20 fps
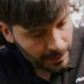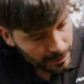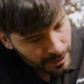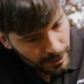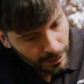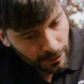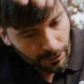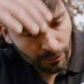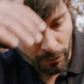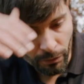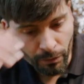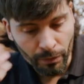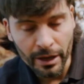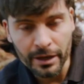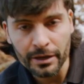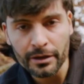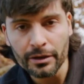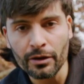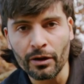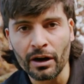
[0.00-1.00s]
So
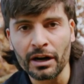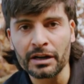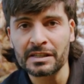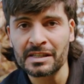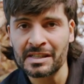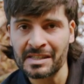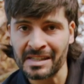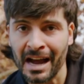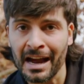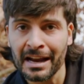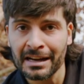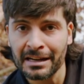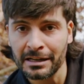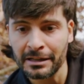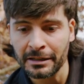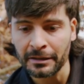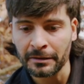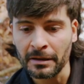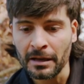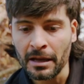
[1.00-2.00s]
when you are
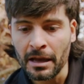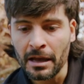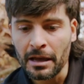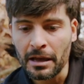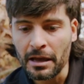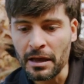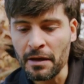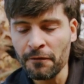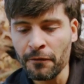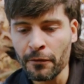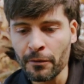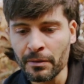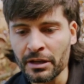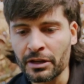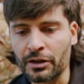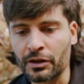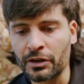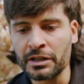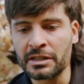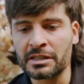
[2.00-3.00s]
cycling, if you
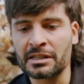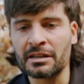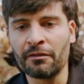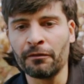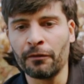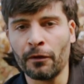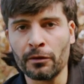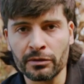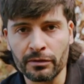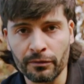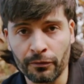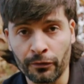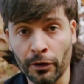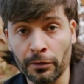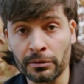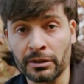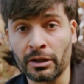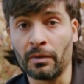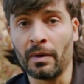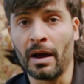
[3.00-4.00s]
increase the
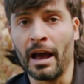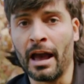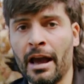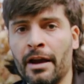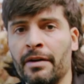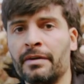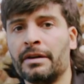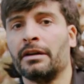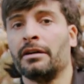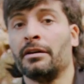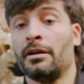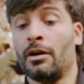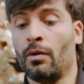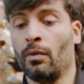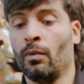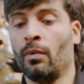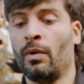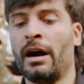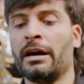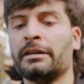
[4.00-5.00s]
frontal area,
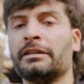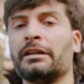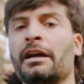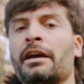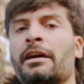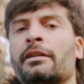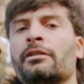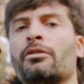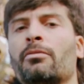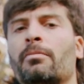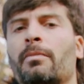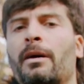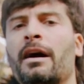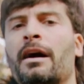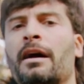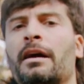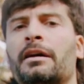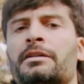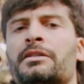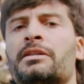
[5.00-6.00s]
wider
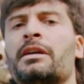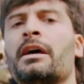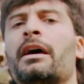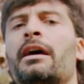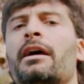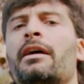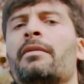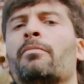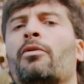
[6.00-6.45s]
handlebars and